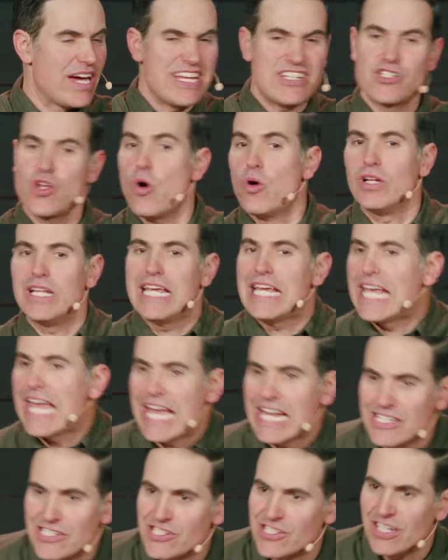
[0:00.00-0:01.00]
right? Totally
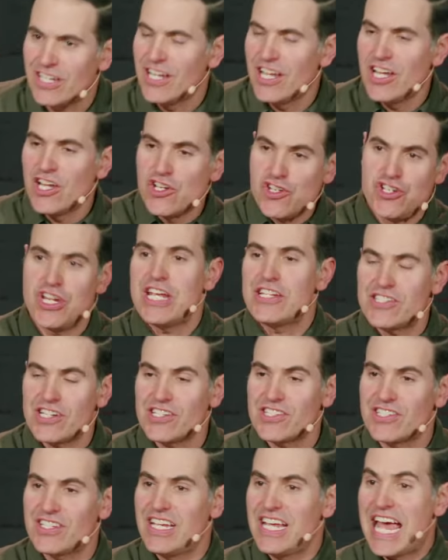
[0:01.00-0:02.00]
against
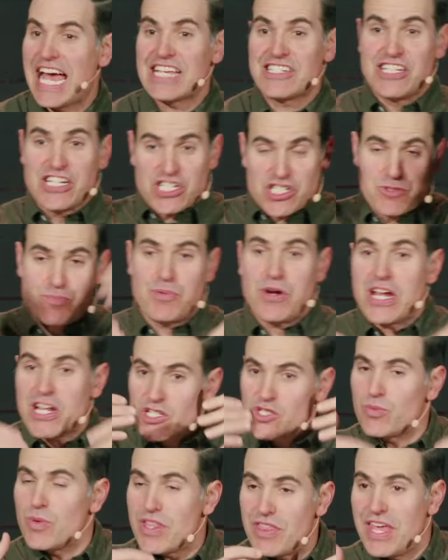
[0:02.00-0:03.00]
Jesus, has an
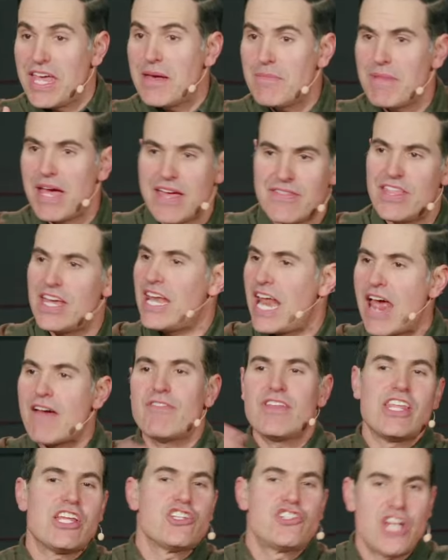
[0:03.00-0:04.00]
experience with him, and then
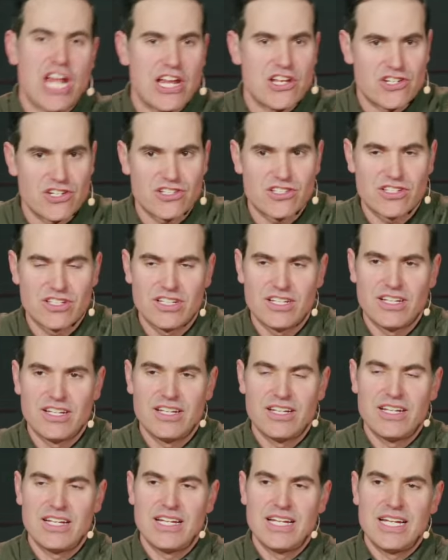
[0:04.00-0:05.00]
everything changes.
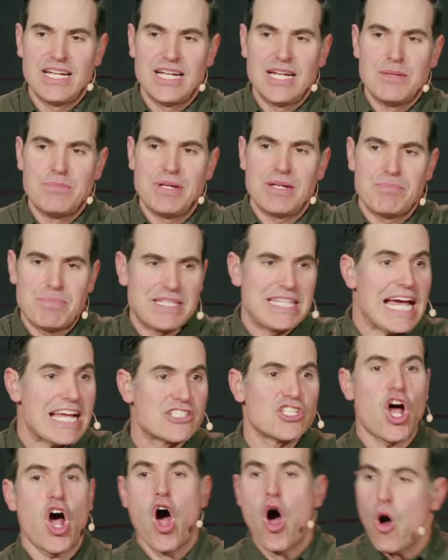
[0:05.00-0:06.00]
But, but
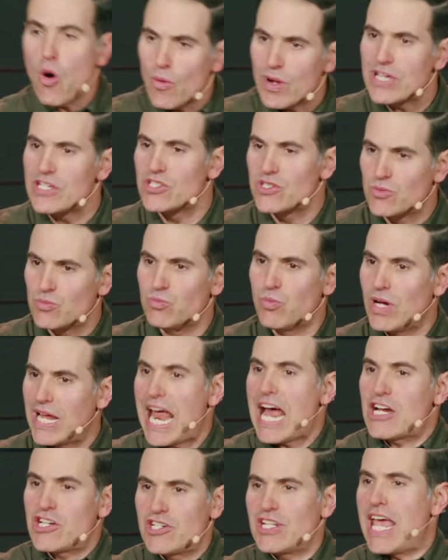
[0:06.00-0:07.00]
that's always what
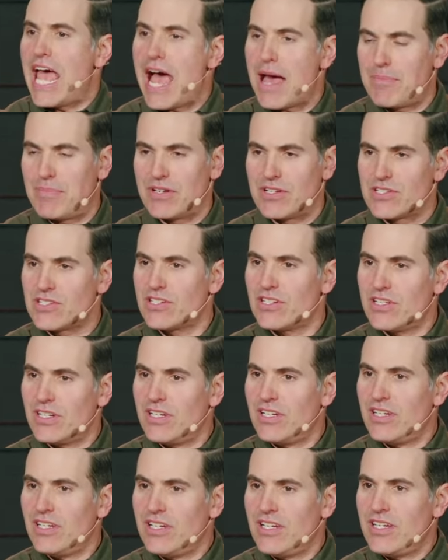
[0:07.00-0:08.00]
actually happens.
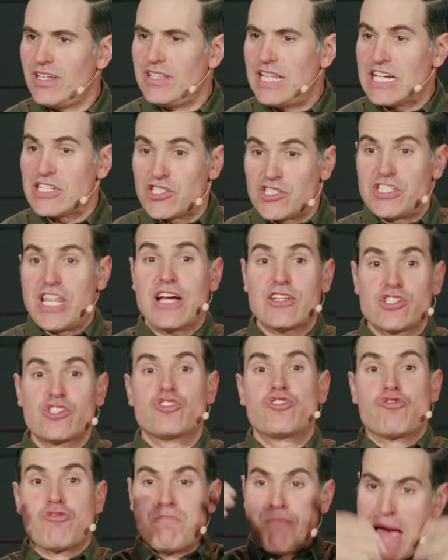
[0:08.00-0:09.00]
That's, that's
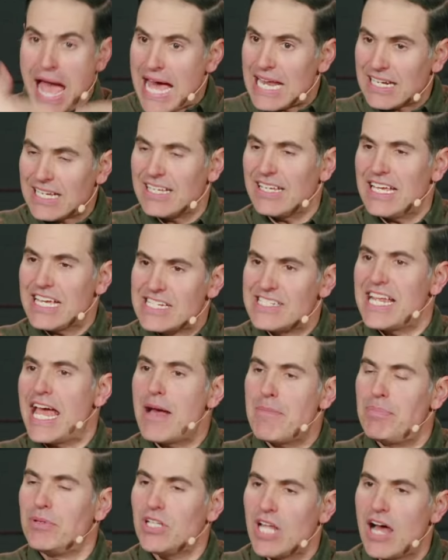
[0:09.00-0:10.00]
a dramatic
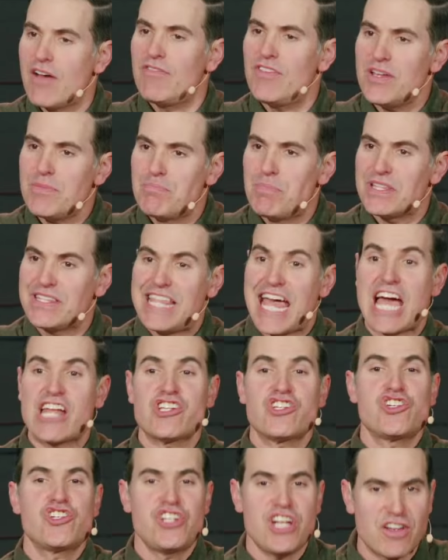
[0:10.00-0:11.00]
example of it, but
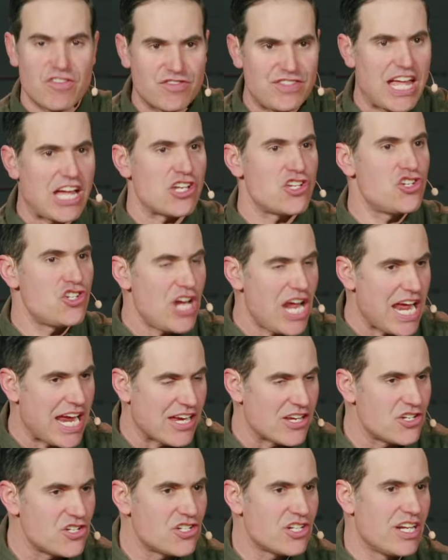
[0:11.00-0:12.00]
that shift, that
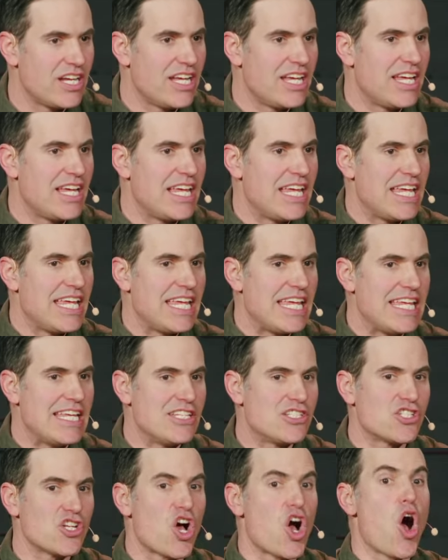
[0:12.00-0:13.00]
change,
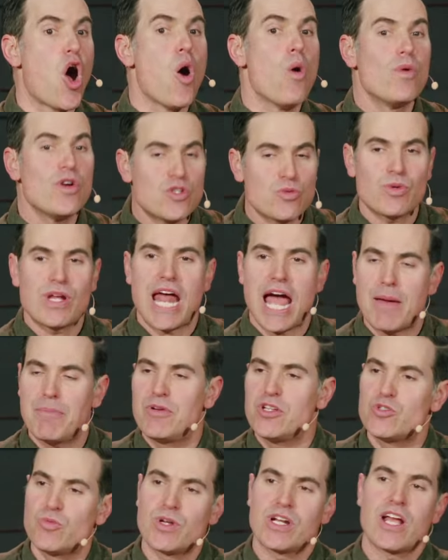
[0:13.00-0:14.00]
is always what
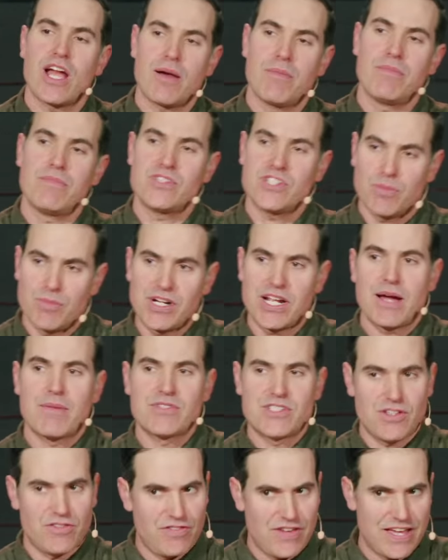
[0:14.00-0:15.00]
happens when com- someone
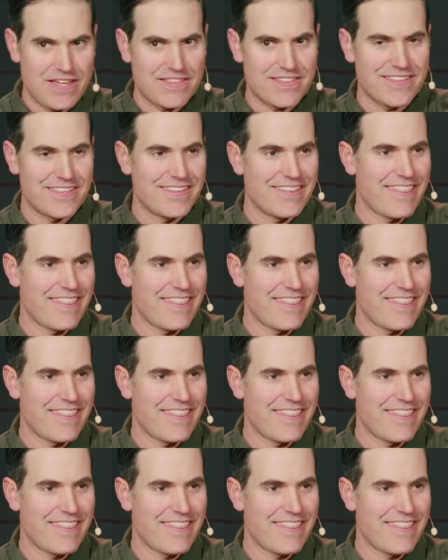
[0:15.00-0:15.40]
comes to faith.